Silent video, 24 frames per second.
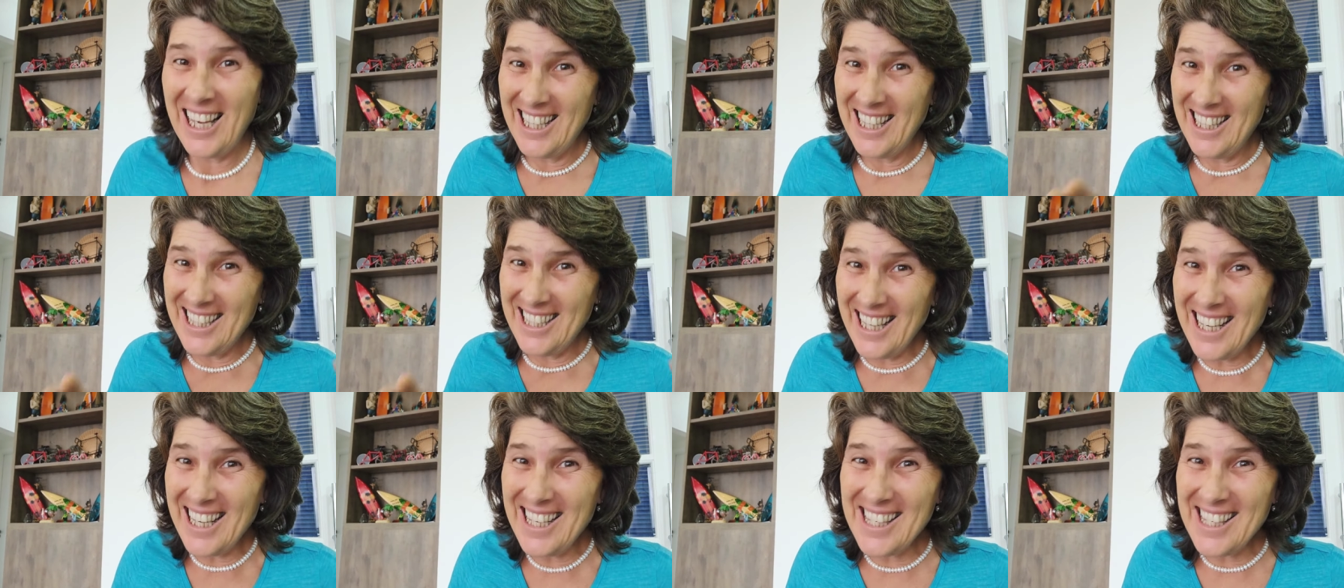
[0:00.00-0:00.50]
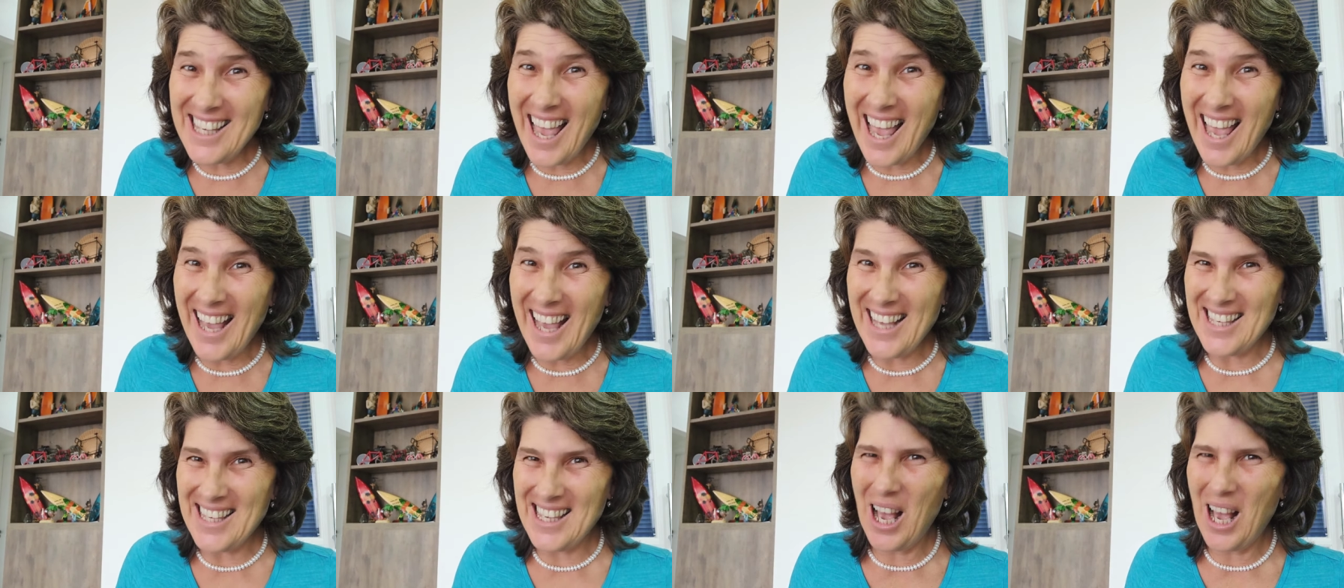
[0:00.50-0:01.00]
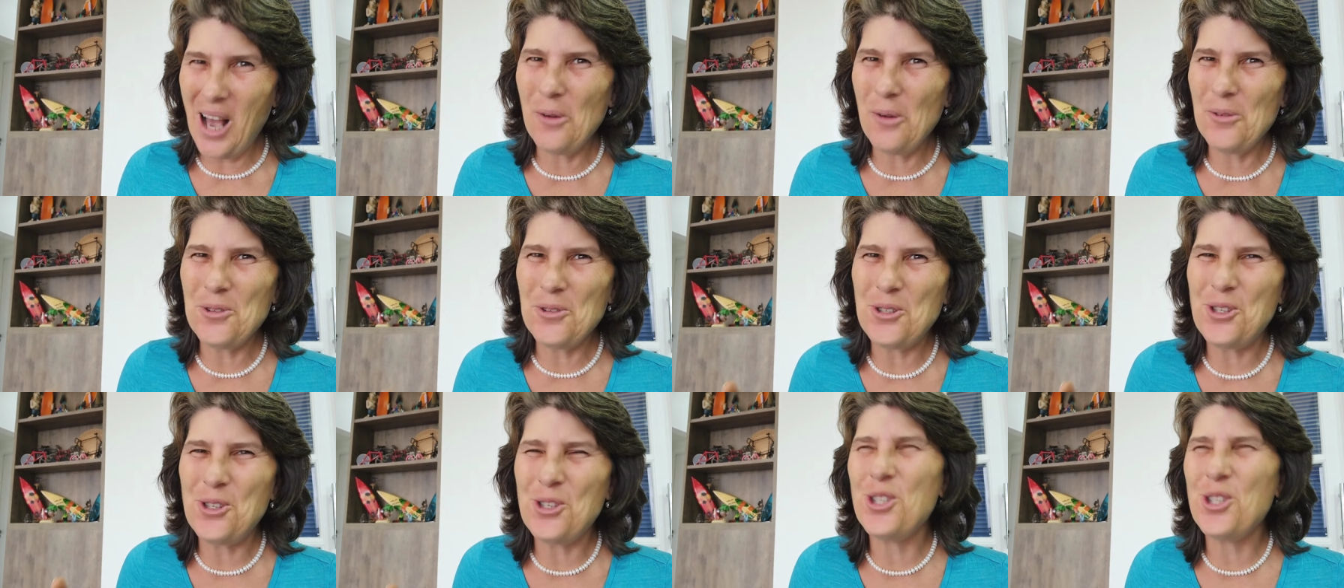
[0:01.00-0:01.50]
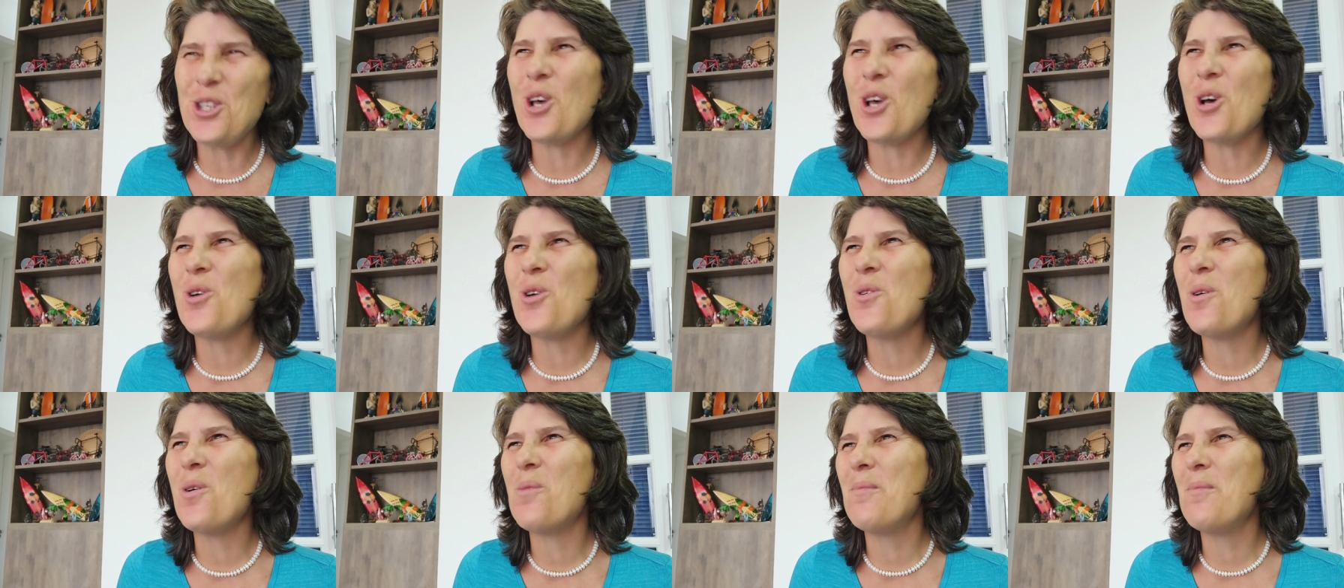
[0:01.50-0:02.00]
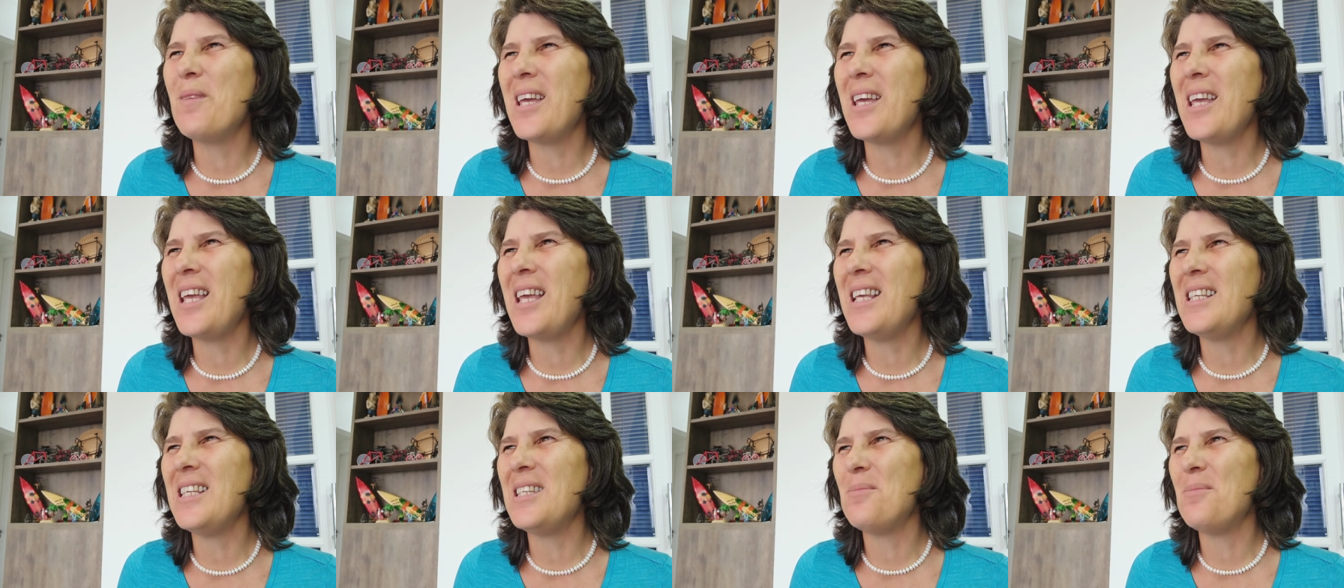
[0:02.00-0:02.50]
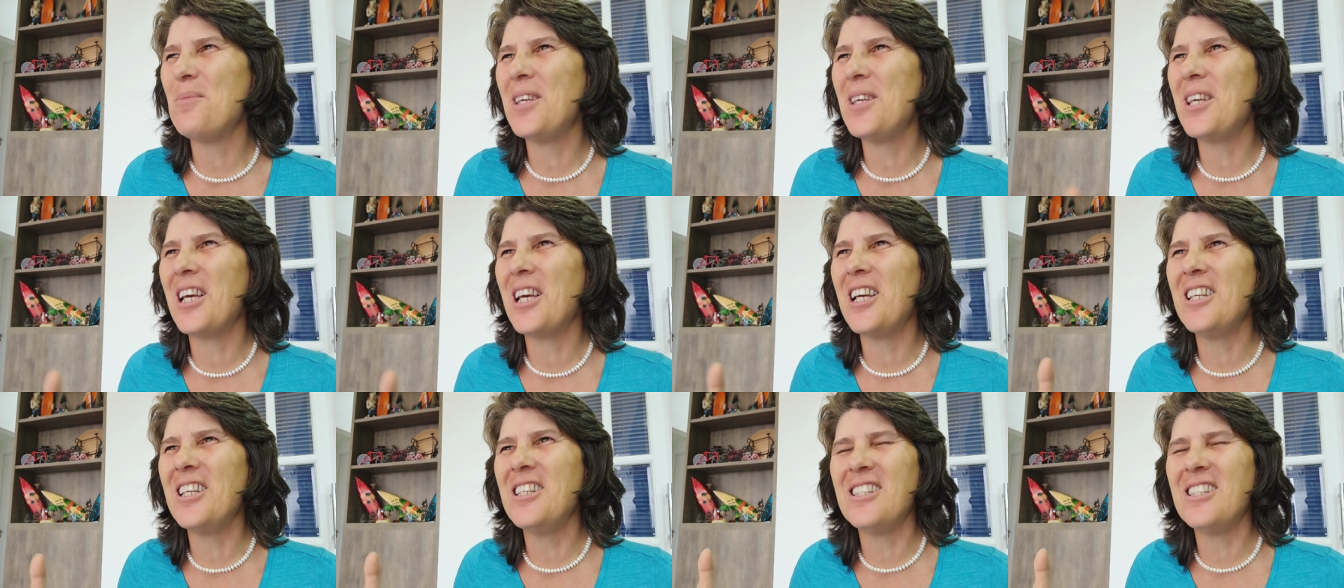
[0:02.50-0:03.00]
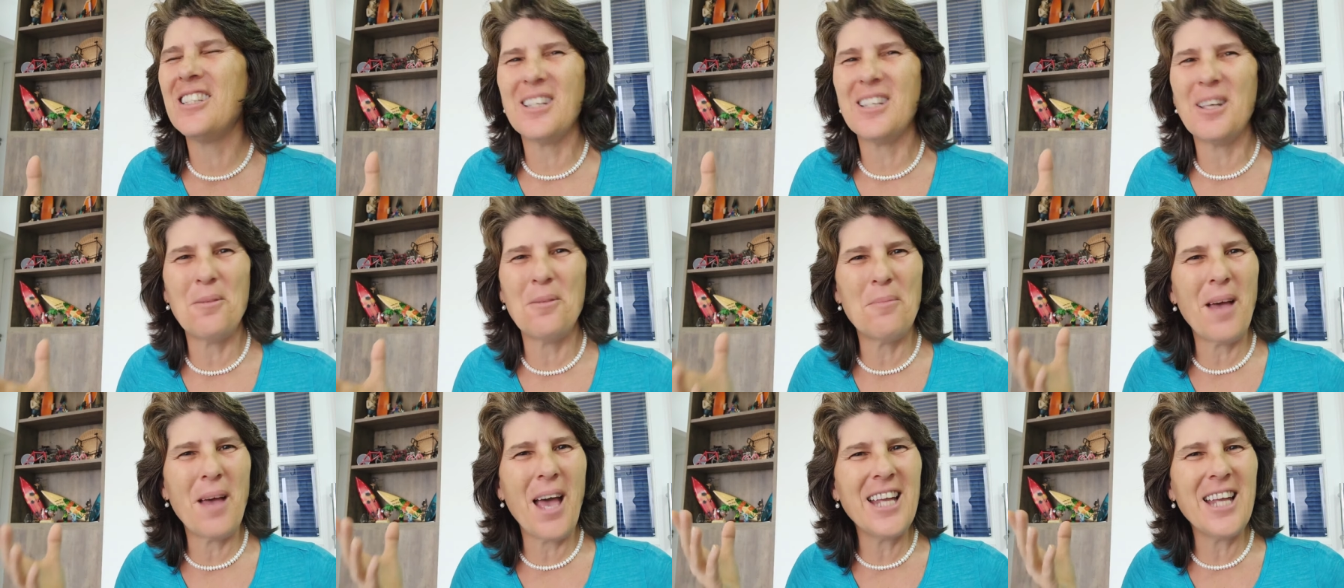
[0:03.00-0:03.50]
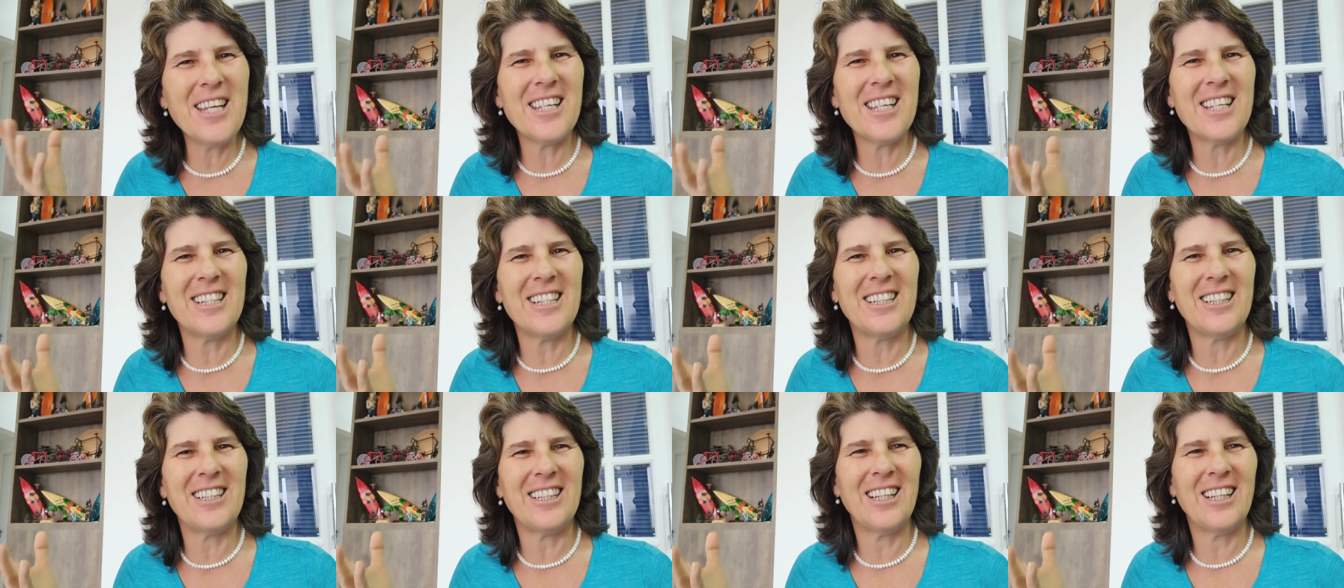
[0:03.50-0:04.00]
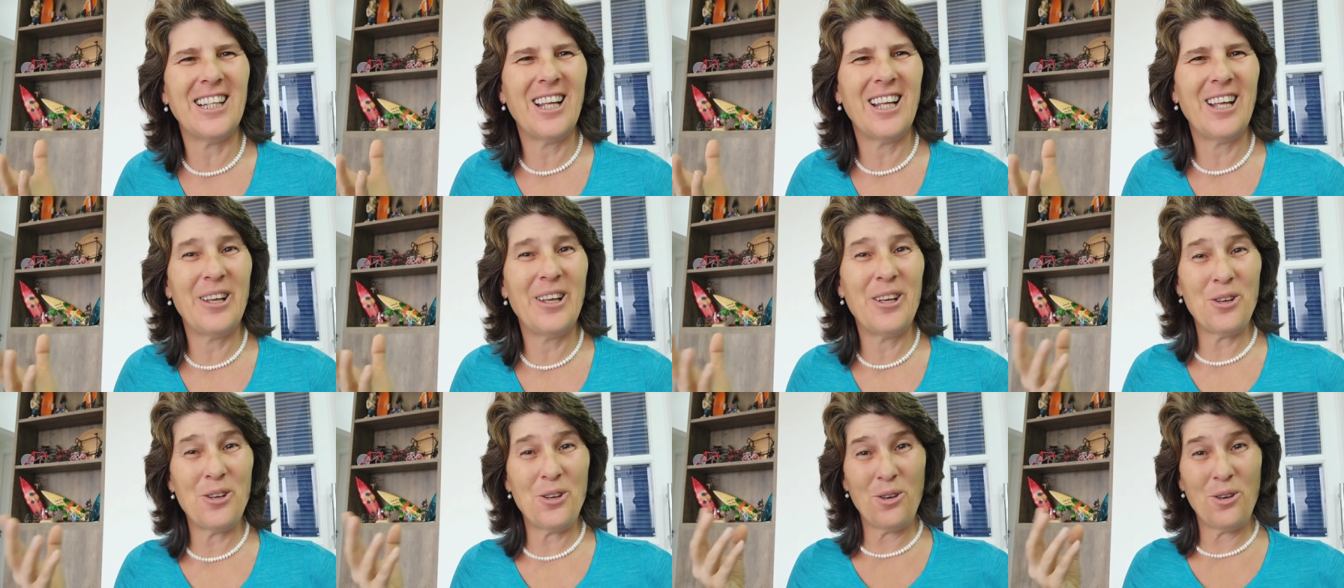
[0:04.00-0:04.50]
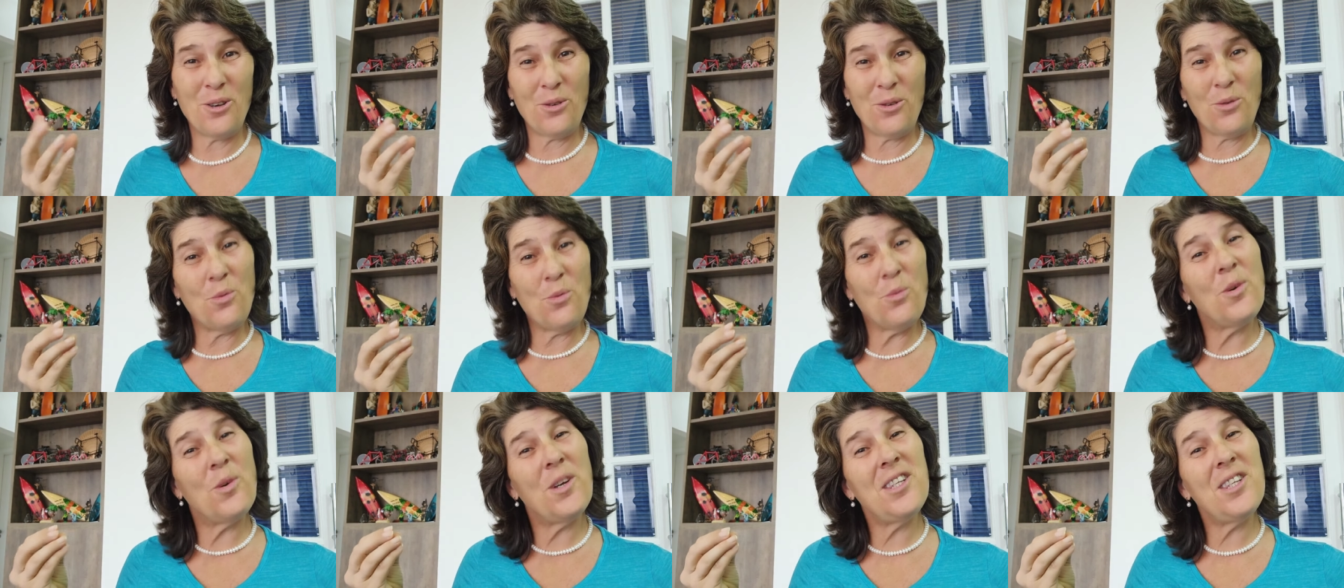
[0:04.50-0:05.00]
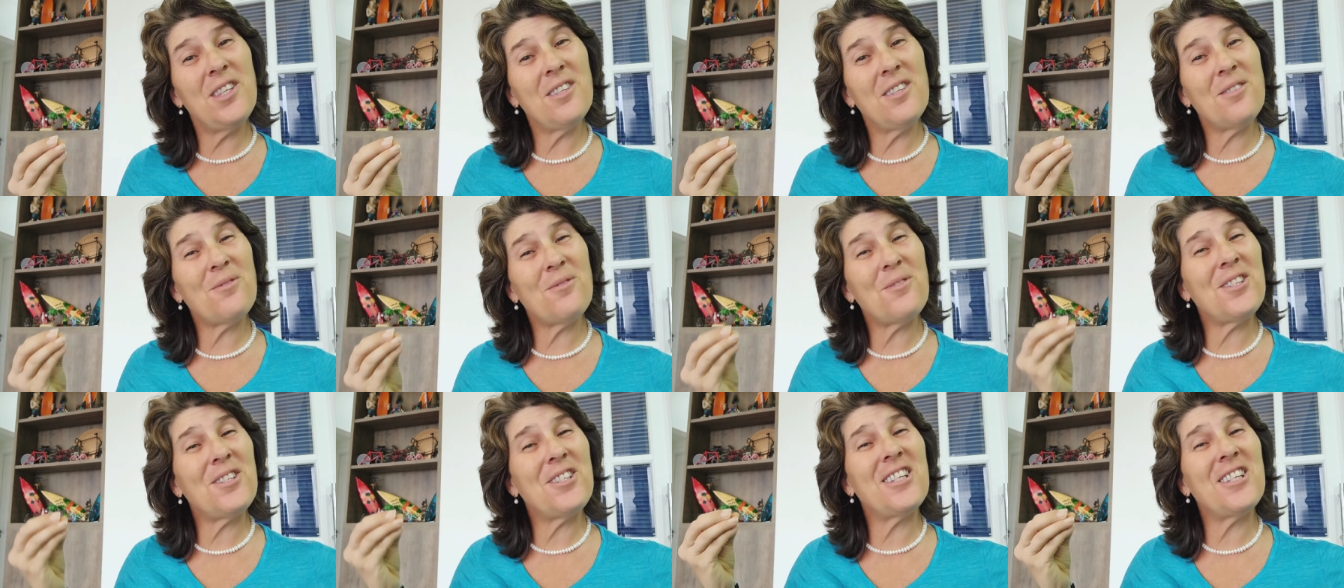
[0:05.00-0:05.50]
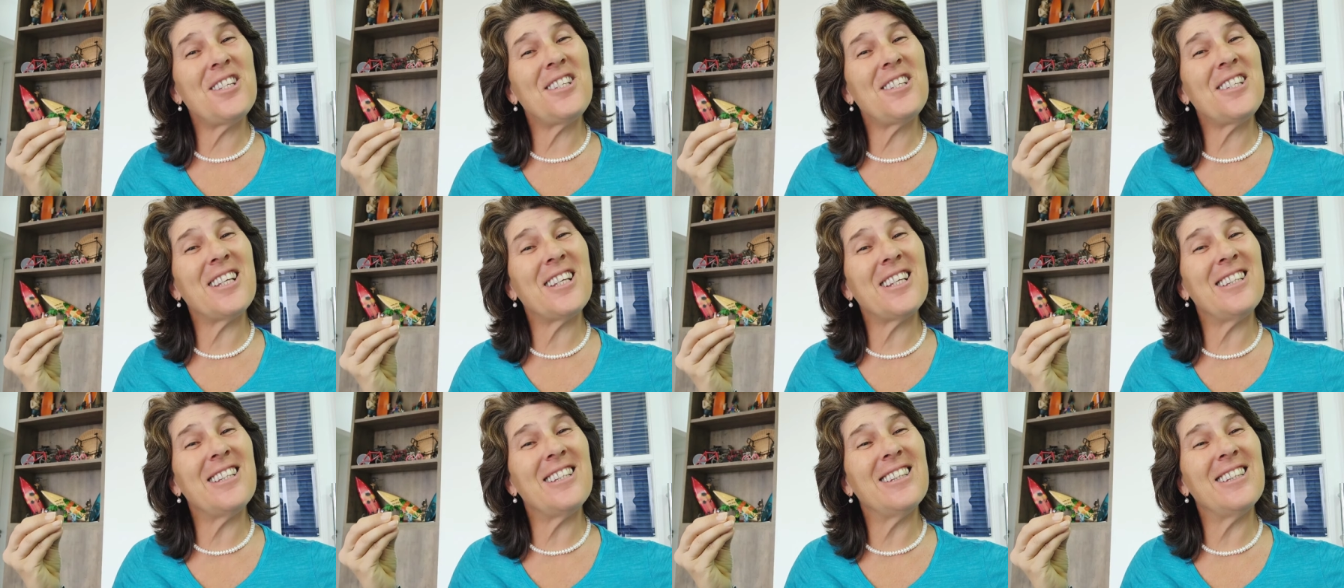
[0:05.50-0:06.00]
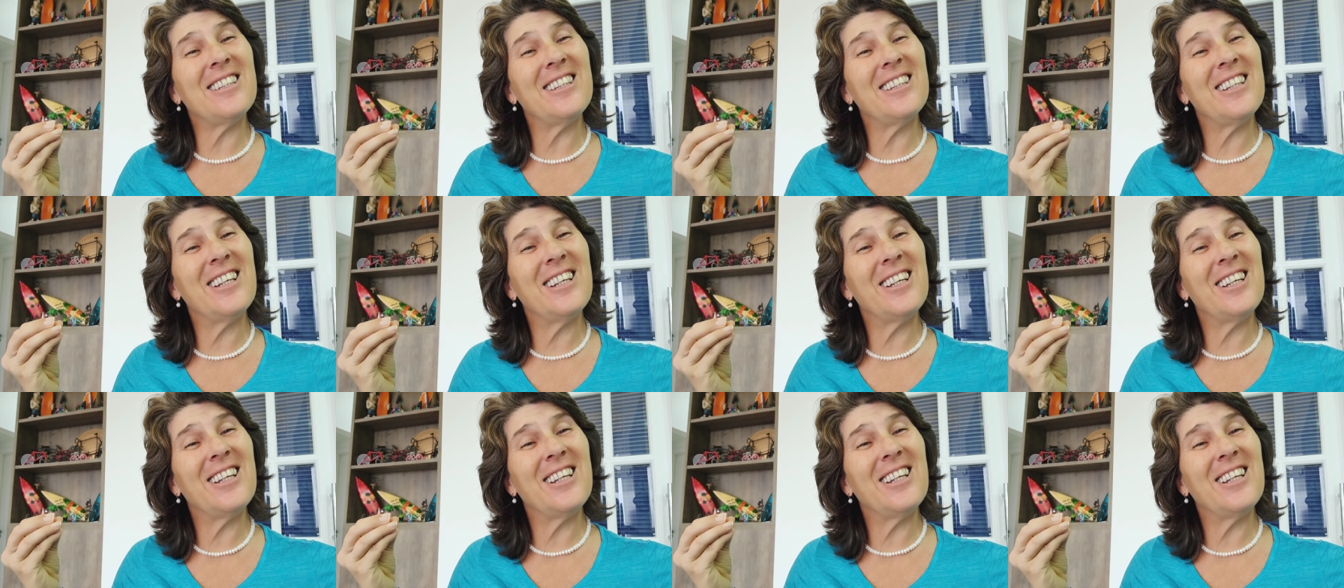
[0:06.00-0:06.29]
In this case, I was so amazed because imagine wind resistant.